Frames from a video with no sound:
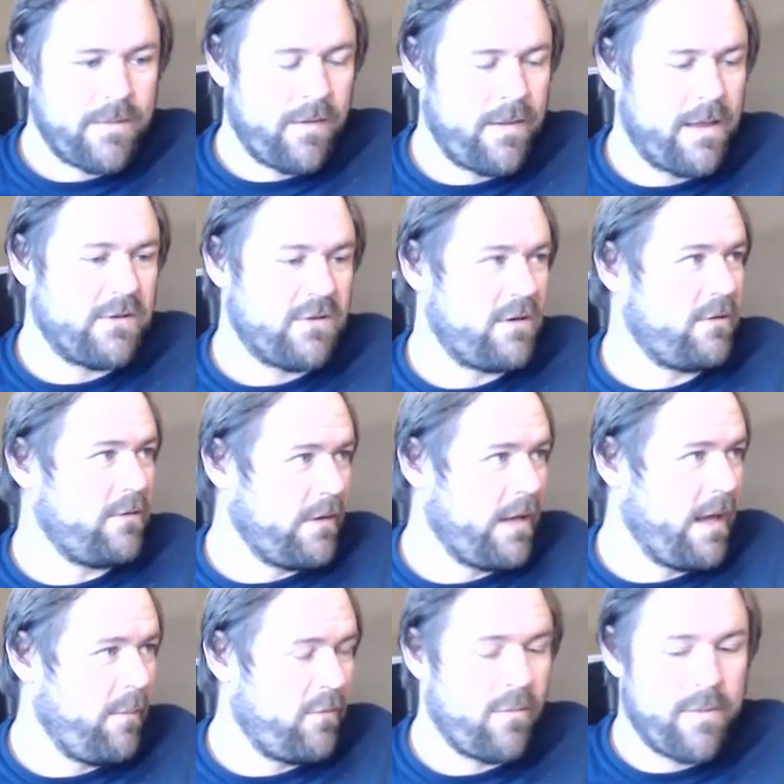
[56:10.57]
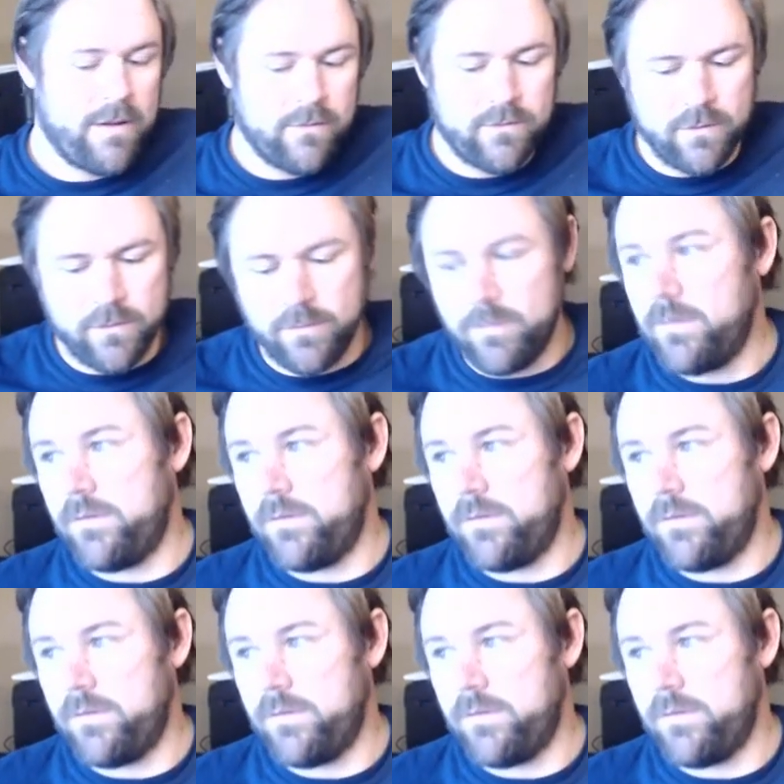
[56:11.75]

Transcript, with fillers: and that generally keeps them out too.